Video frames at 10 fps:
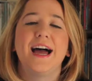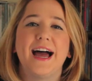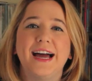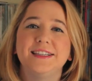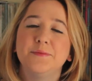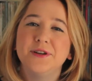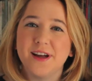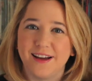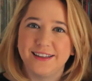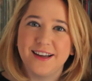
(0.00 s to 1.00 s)
At number
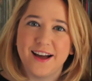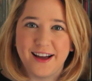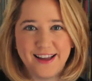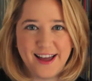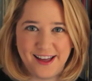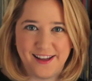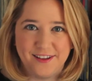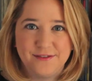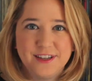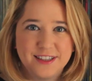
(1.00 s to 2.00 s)
9, I
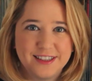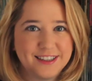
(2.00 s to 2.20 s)
have